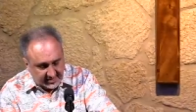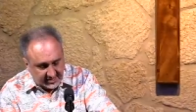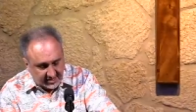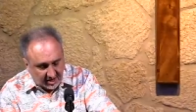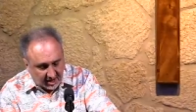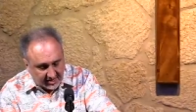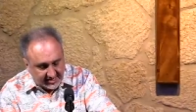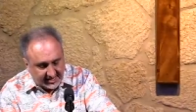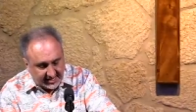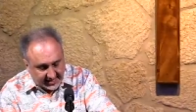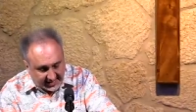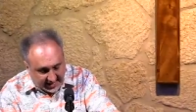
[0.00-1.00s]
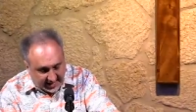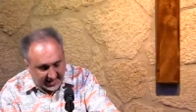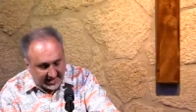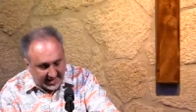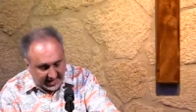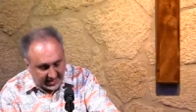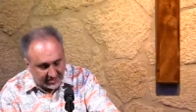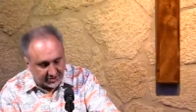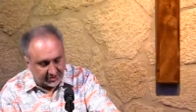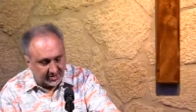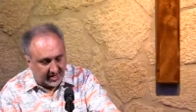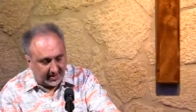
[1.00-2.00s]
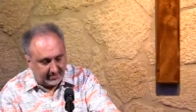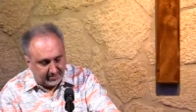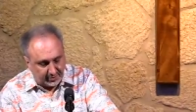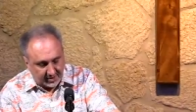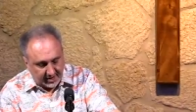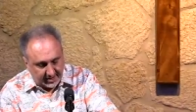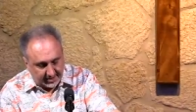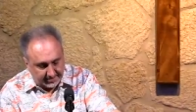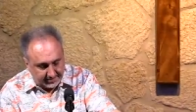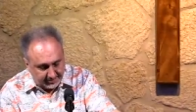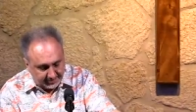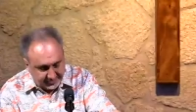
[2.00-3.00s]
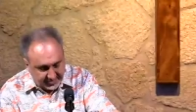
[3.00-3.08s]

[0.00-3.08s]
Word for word: then God cannot answer that prayer.